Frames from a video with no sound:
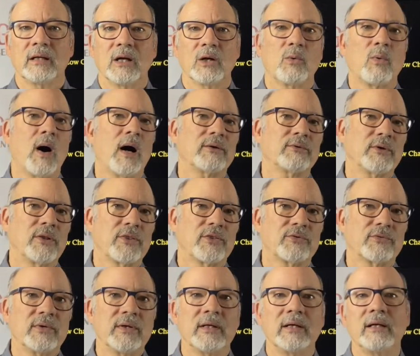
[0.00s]
Quadrant
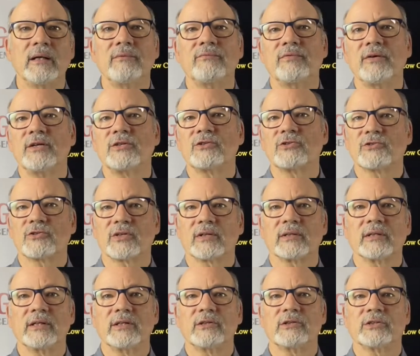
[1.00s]
3 features a
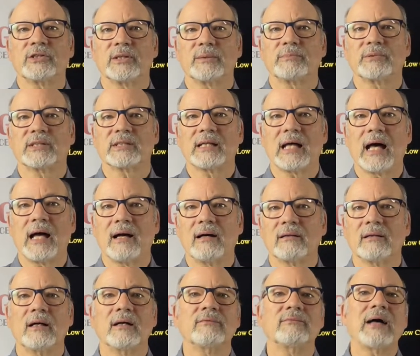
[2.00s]
leadership style
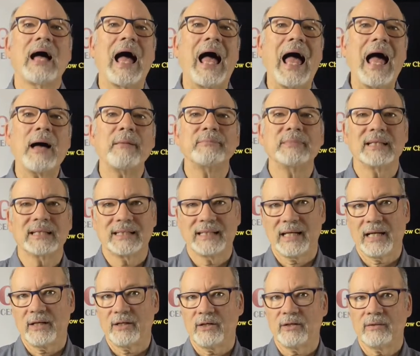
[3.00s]
of
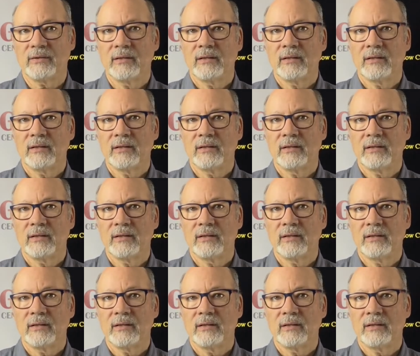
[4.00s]
abdicator